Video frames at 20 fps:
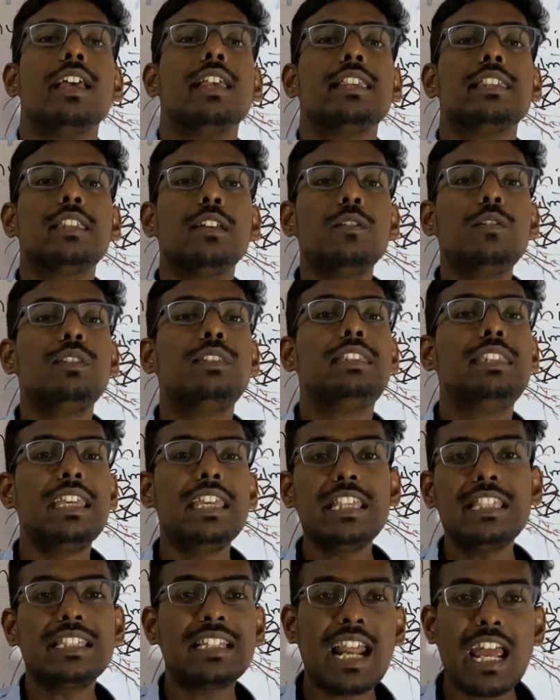So
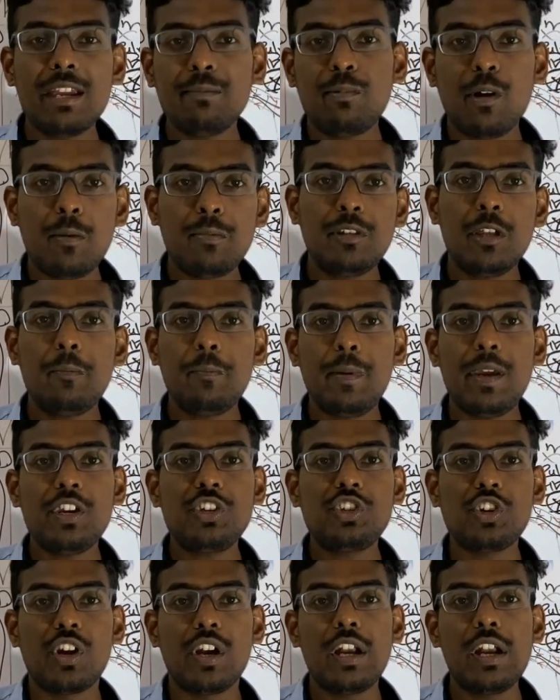this type of the
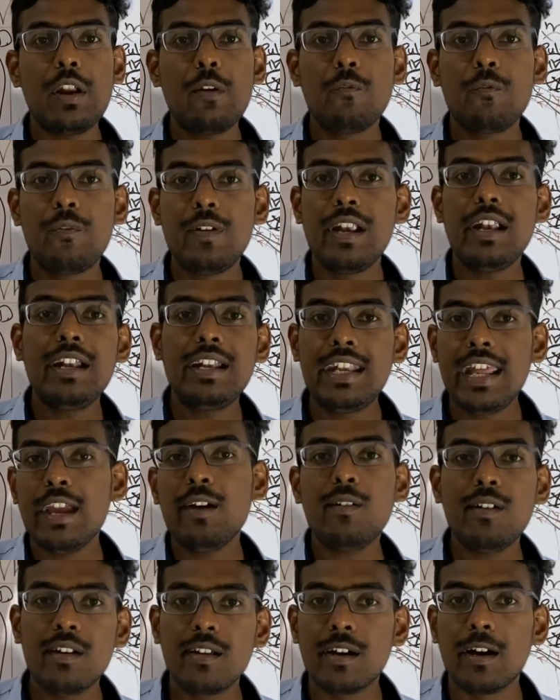patient will
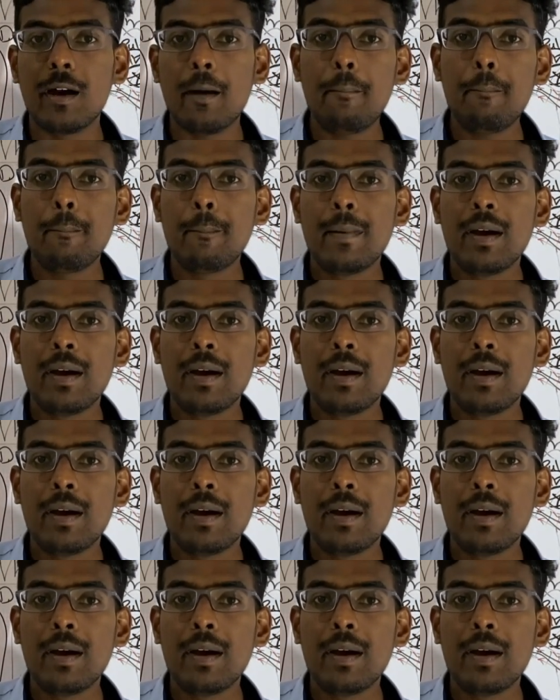develop